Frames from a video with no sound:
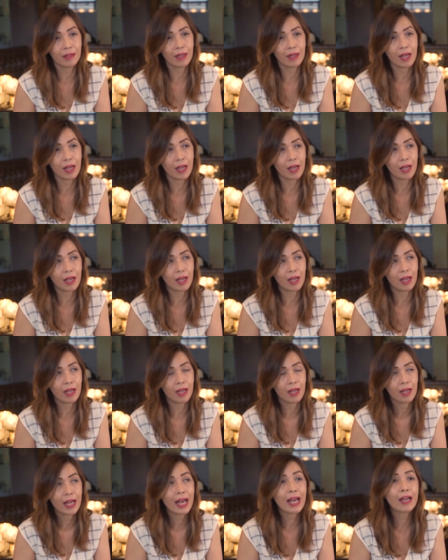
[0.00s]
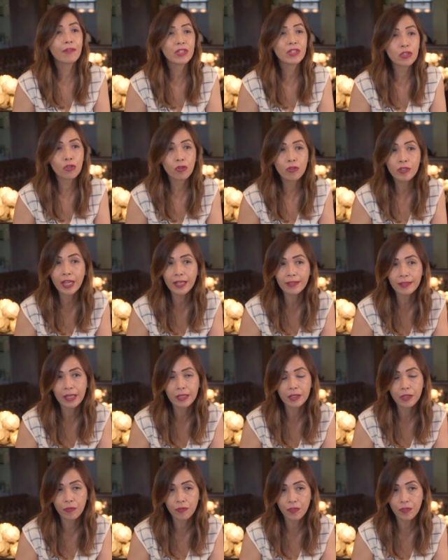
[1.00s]
uh, have its own
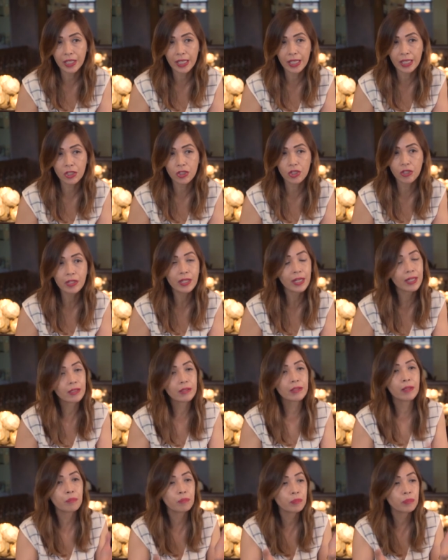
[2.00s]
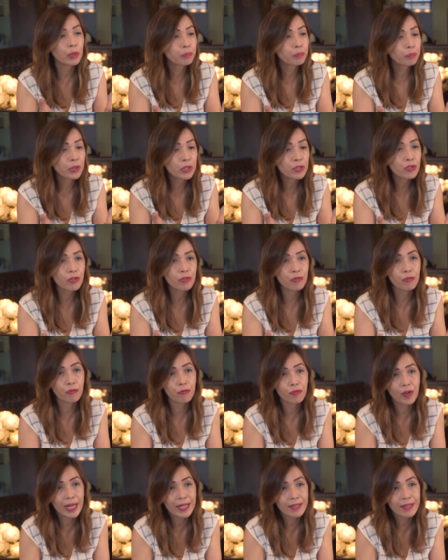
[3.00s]
identification and the, the person who
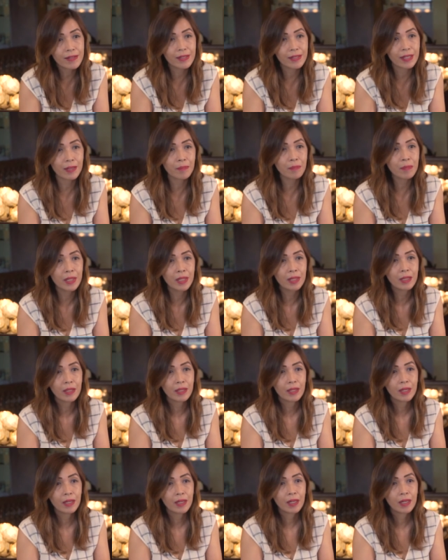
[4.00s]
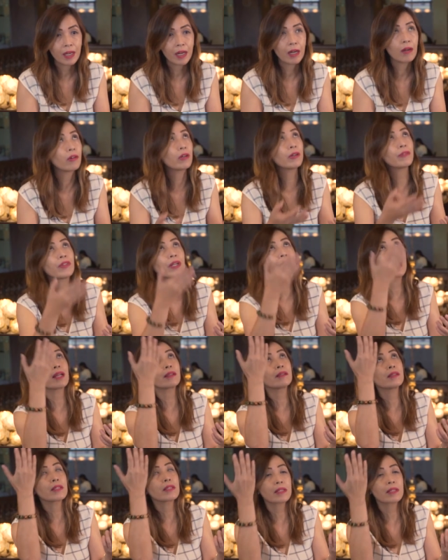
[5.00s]
finds them uh, or if the
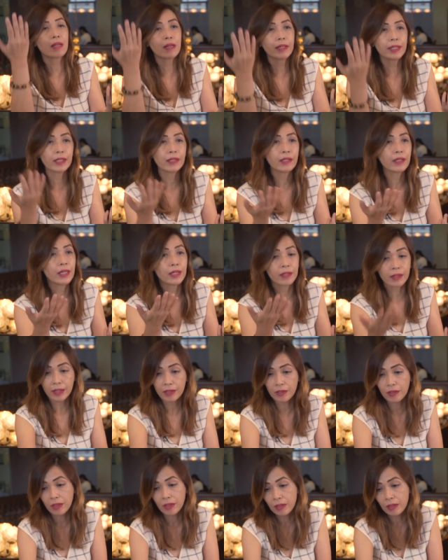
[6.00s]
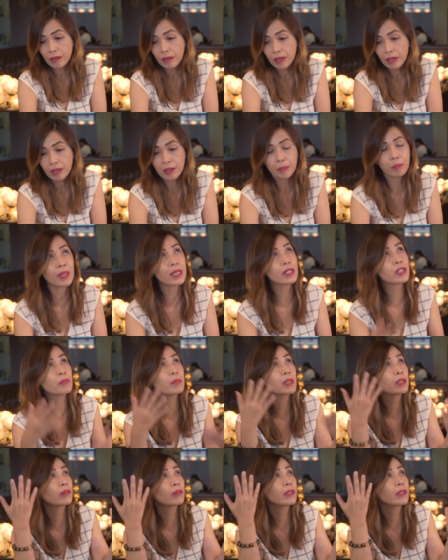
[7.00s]
cat is stuck in, in, in, in, in the
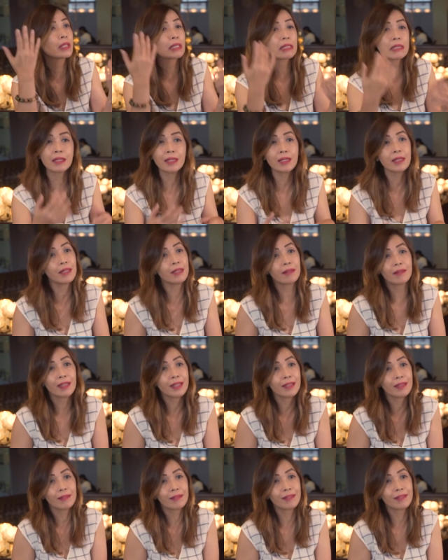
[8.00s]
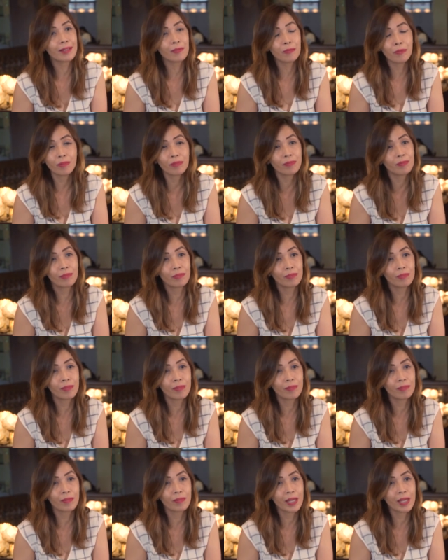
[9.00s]
basement or in the ceiling, then, then
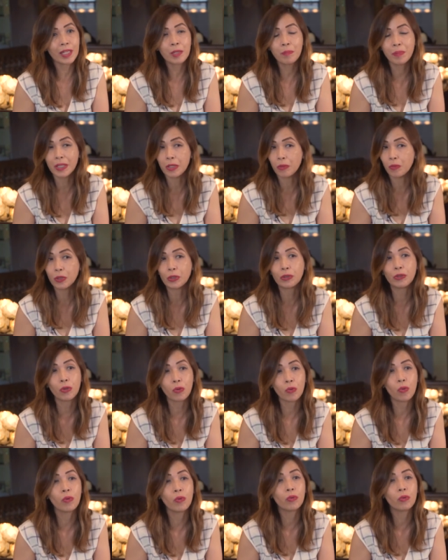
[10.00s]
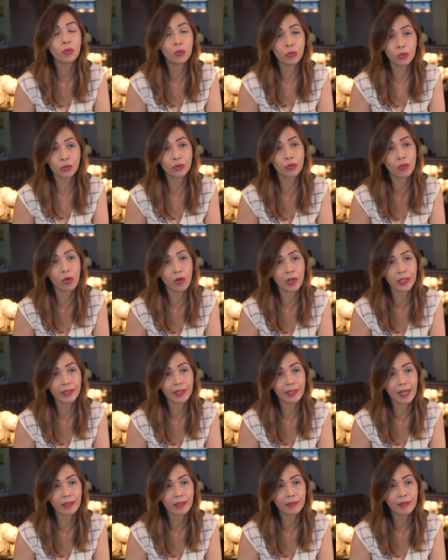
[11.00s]
anybody would know who to
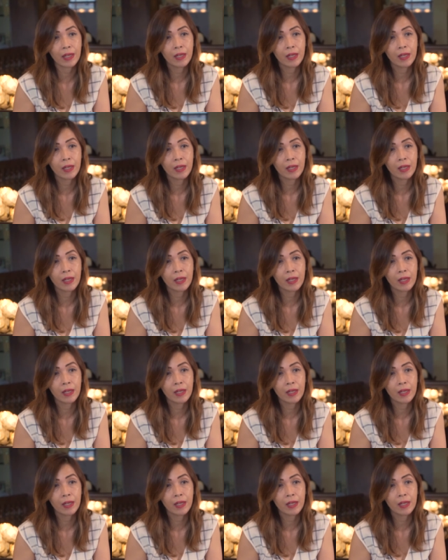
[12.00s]
contact.